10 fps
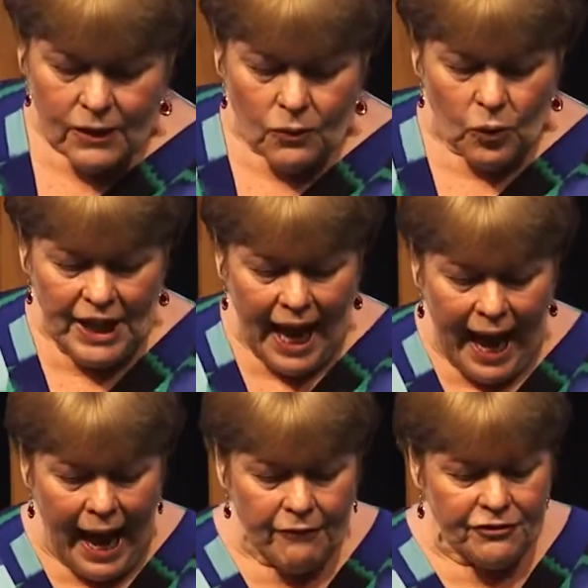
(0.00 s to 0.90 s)
We
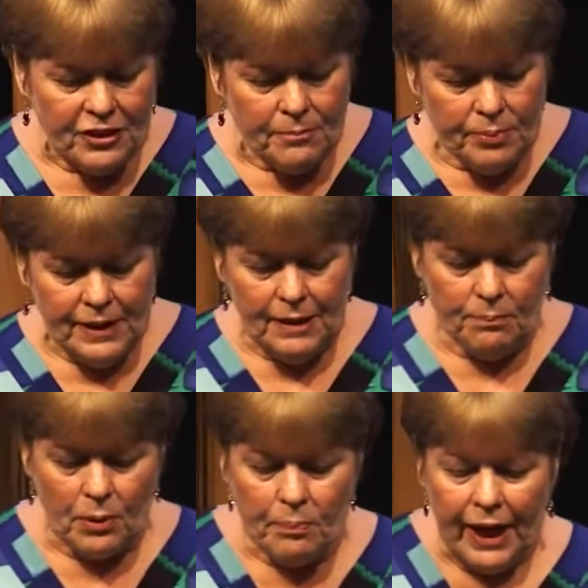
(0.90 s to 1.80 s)
have to be
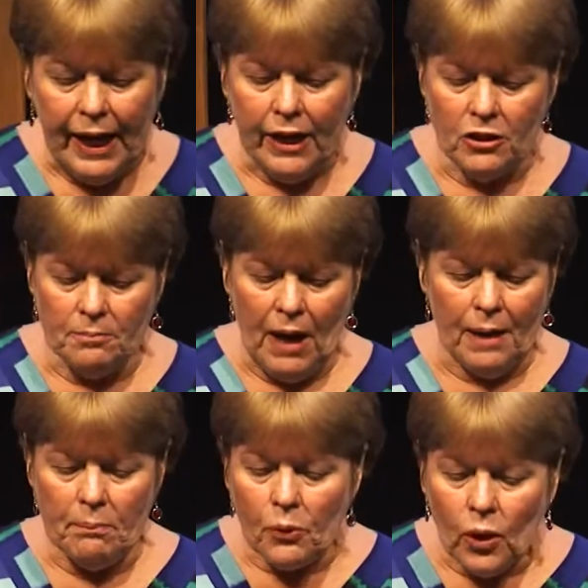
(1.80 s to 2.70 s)
prepared by
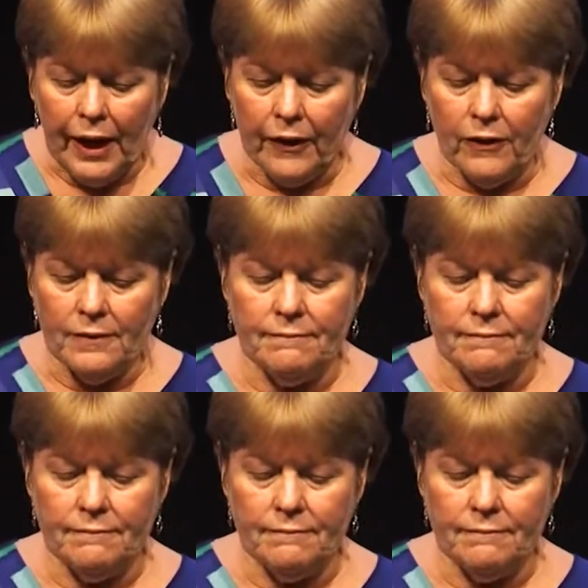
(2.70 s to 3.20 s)
prayer